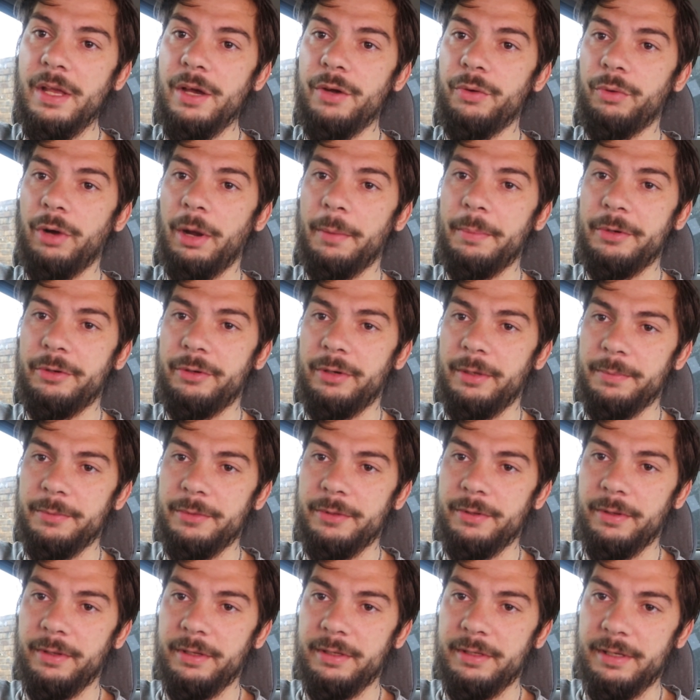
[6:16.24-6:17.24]
rubber
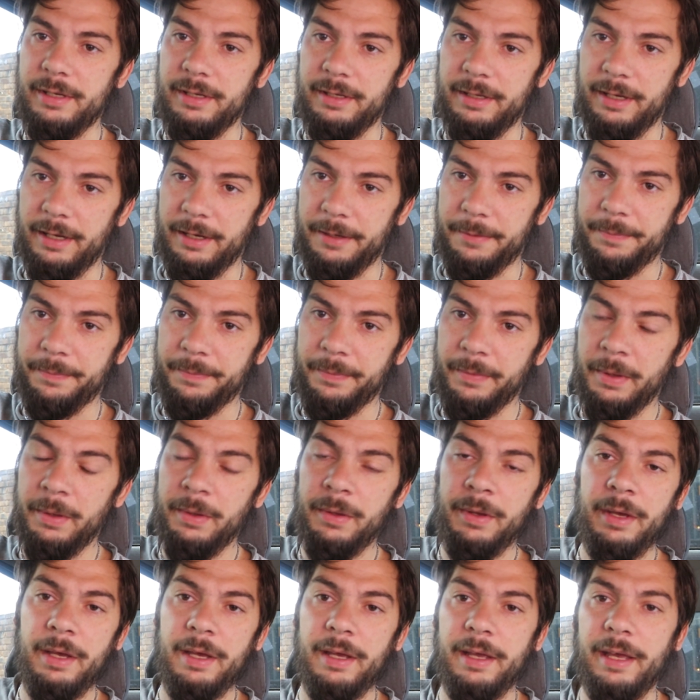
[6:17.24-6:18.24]
trims on the side here,
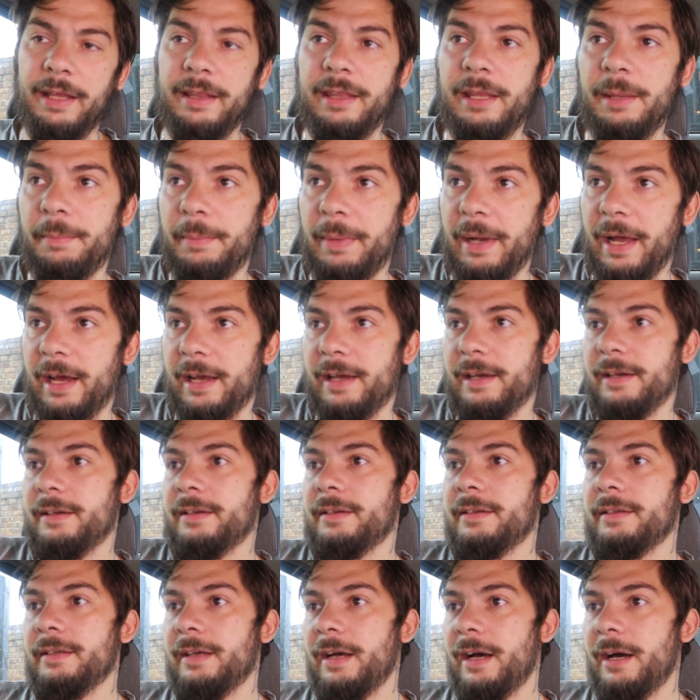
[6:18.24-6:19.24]
get them black,
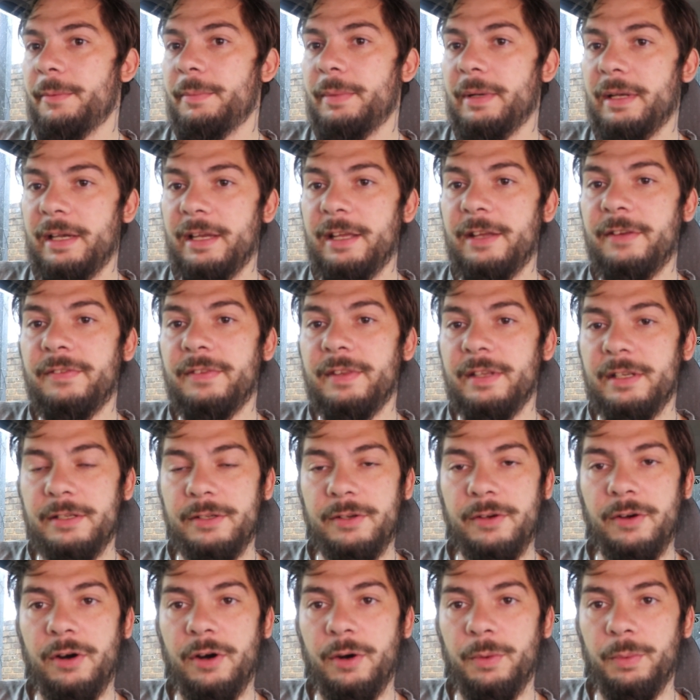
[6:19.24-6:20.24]
I believe this
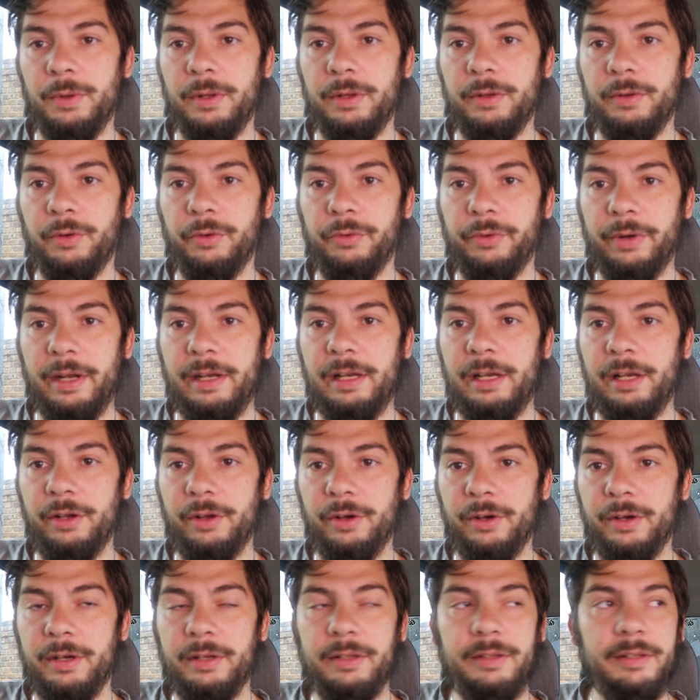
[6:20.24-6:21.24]
car will already
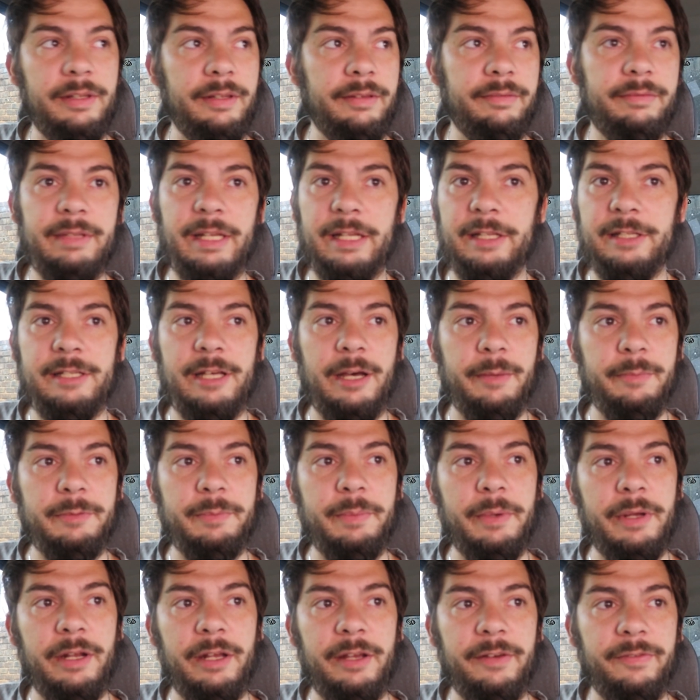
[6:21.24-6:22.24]
look 10 times
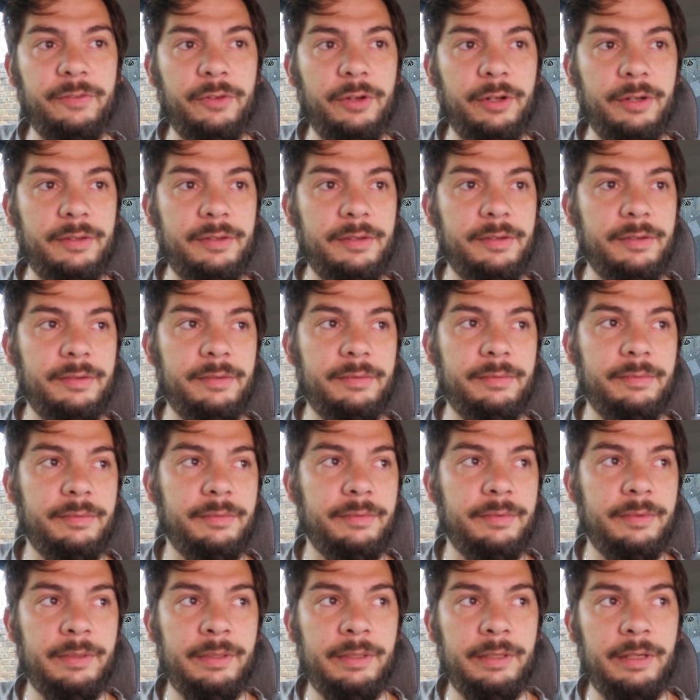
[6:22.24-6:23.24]
better, if not
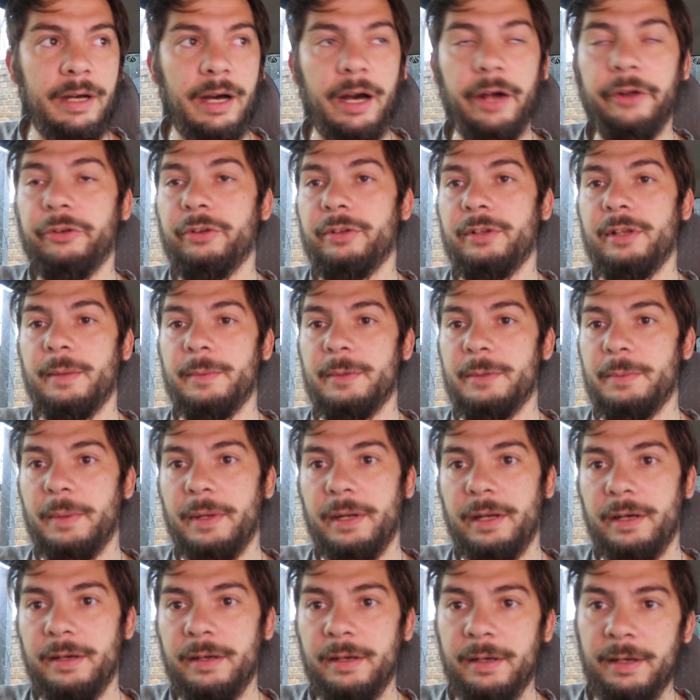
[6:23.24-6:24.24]
100 times
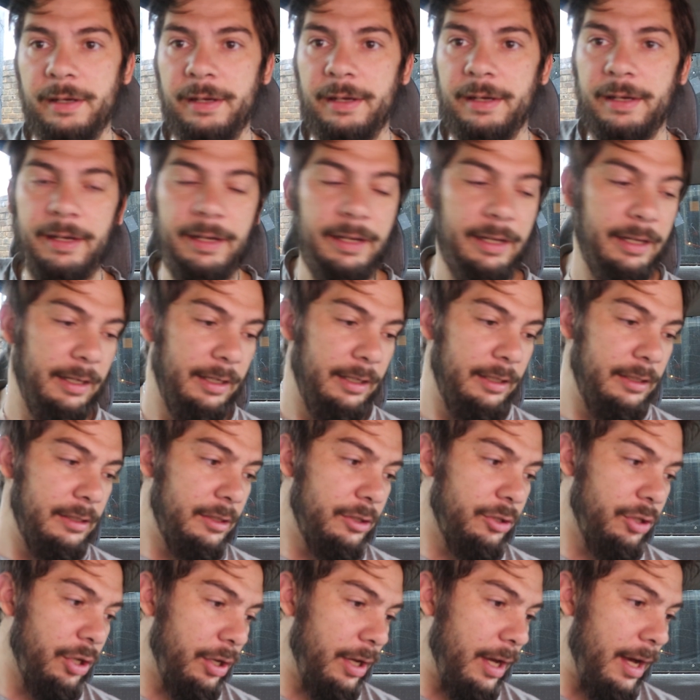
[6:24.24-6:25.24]
better.
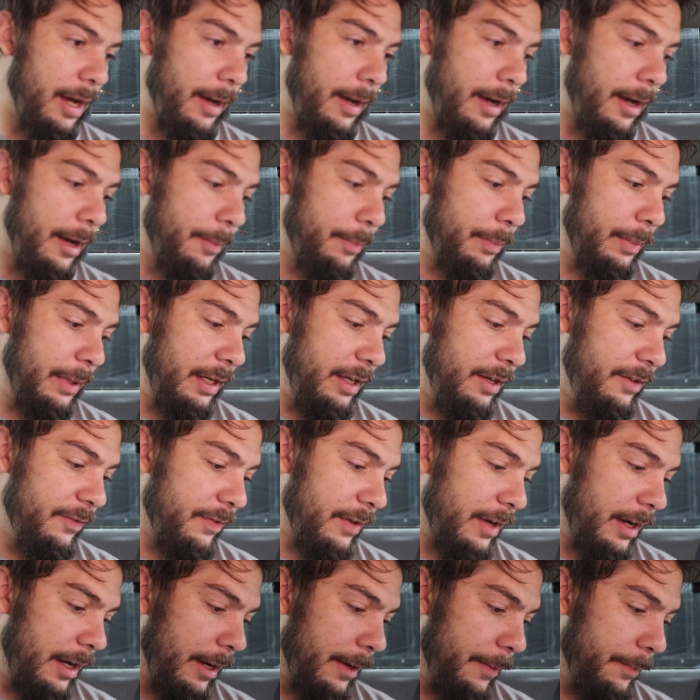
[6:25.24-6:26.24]
So yeah, I believe
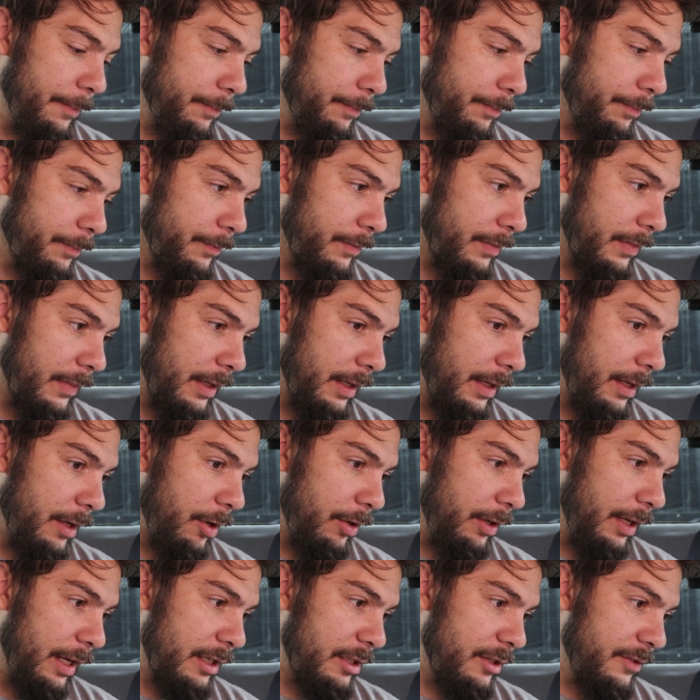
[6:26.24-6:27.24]

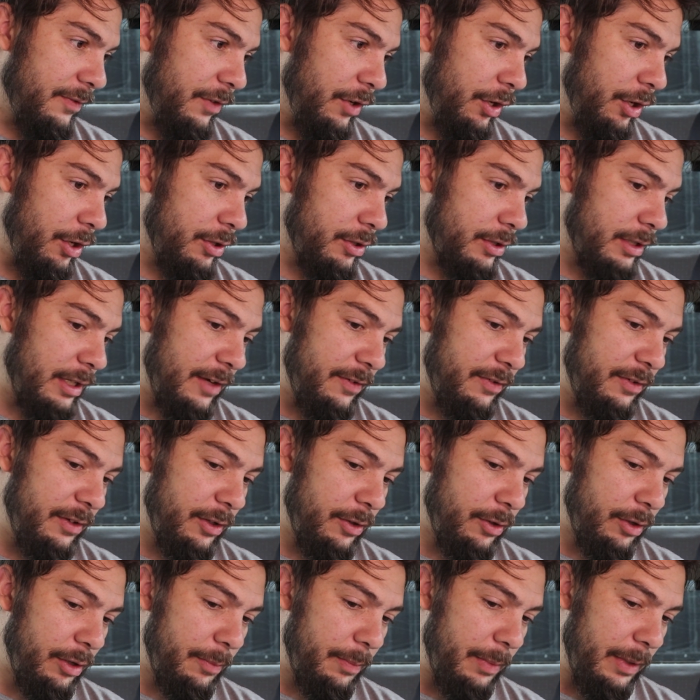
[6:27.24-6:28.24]
our next video is
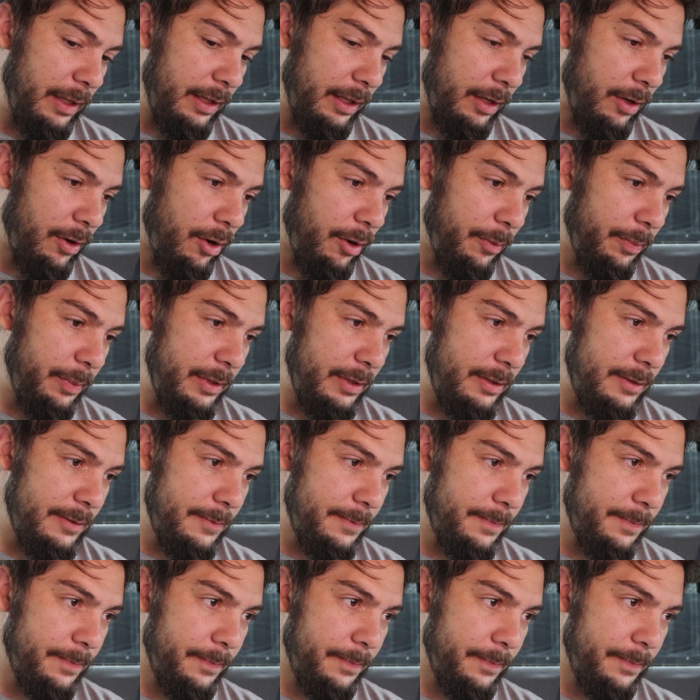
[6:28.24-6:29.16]
definitely going to be the carpet.